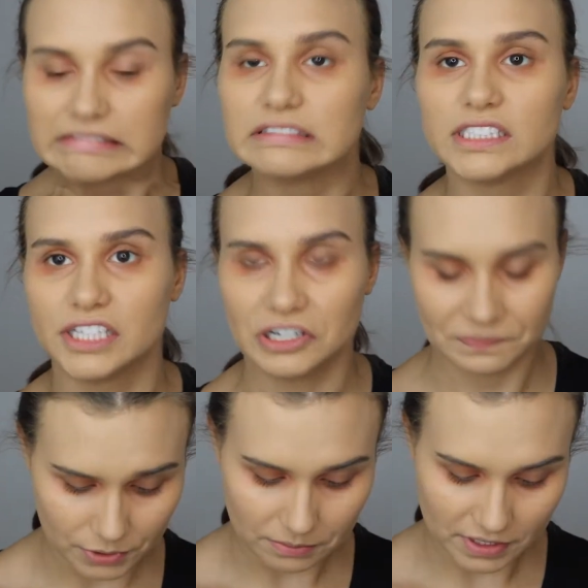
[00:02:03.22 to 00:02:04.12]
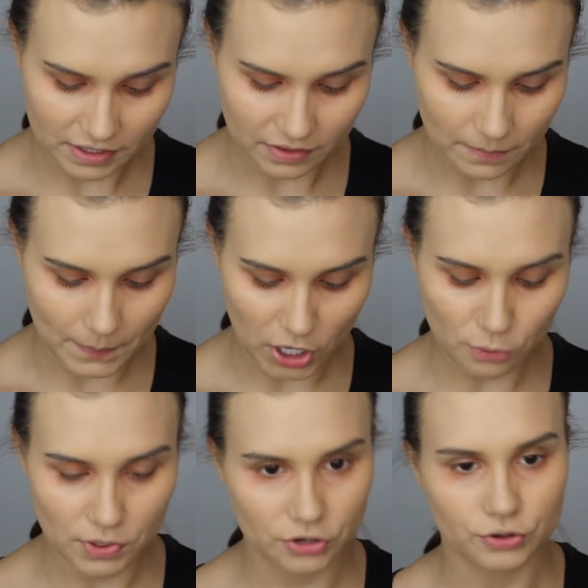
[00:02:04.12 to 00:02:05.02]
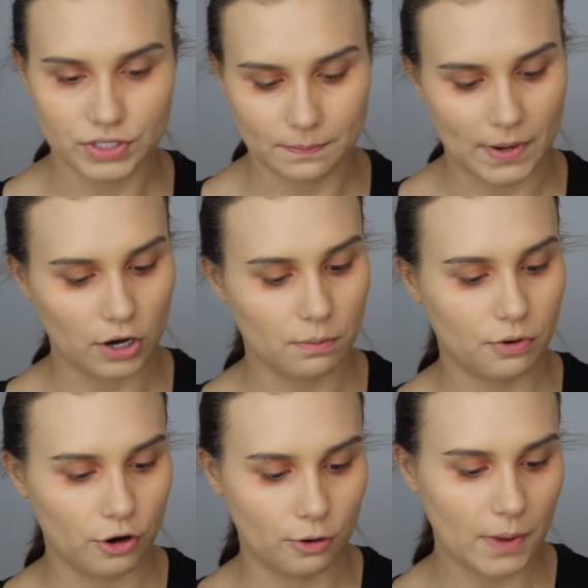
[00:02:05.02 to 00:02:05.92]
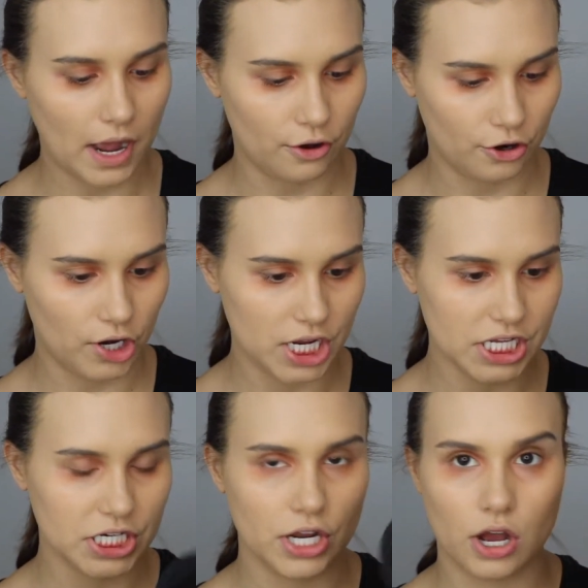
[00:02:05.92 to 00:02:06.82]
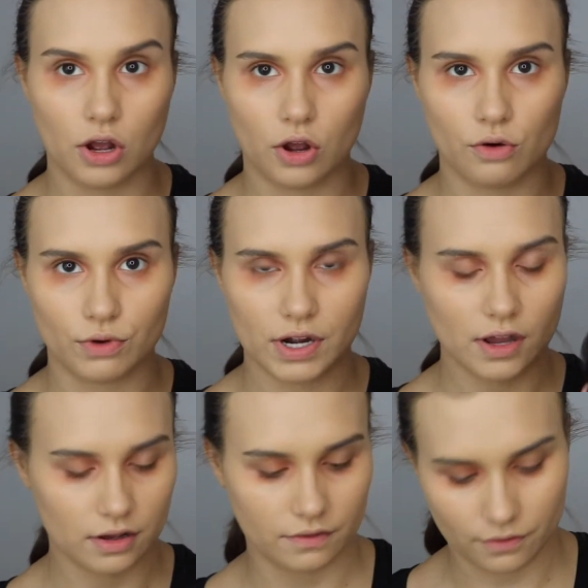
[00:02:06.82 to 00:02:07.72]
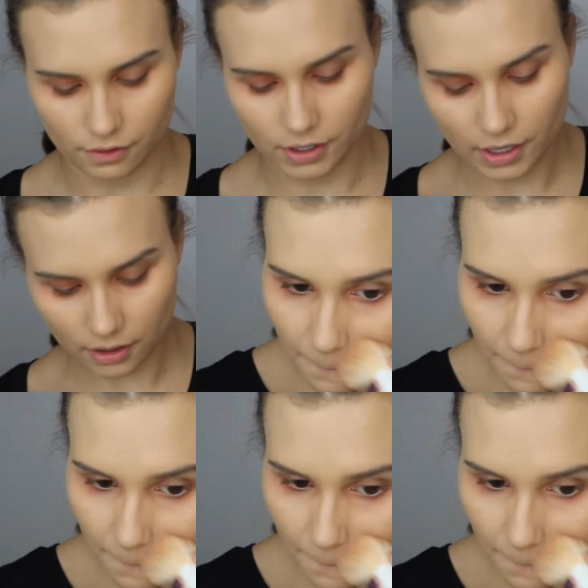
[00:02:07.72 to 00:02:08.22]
you know. So I'm taking the Bare Minerals Bare Pro powder in Golden Ivory.